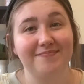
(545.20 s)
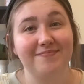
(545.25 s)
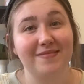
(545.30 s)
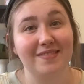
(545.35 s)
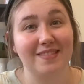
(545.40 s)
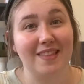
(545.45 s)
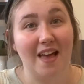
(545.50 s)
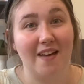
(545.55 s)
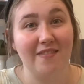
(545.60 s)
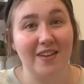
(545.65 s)

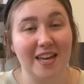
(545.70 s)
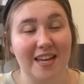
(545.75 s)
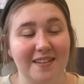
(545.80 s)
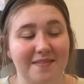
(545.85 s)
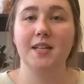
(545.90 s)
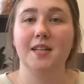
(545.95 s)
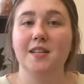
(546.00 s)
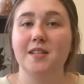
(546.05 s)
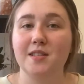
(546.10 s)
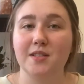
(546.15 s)
Love it.
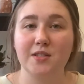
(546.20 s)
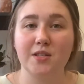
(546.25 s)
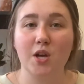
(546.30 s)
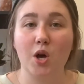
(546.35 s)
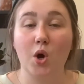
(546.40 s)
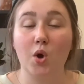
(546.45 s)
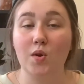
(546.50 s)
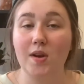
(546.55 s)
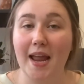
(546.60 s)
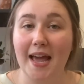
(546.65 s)

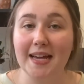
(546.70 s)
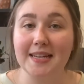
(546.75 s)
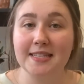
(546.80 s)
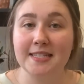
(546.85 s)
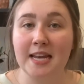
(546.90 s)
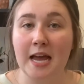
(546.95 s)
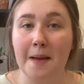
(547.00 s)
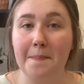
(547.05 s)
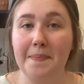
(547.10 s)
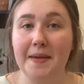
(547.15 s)
So next
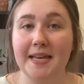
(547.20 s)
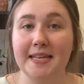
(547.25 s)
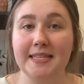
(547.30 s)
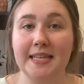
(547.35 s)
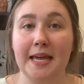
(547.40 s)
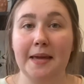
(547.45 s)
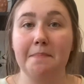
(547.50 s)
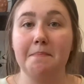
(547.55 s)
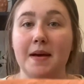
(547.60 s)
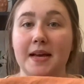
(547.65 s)
up is a
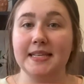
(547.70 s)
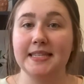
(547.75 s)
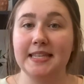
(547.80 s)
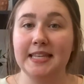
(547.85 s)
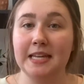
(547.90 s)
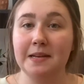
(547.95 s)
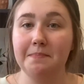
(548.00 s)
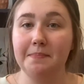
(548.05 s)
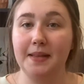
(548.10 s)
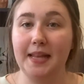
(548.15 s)

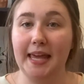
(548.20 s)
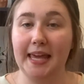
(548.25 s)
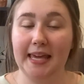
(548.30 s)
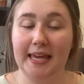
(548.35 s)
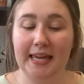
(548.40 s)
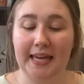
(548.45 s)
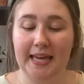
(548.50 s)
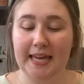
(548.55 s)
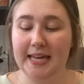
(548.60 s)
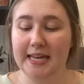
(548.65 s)
muslin
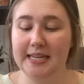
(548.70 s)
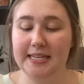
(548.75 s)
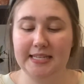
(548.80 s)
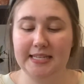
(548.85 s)
blanket.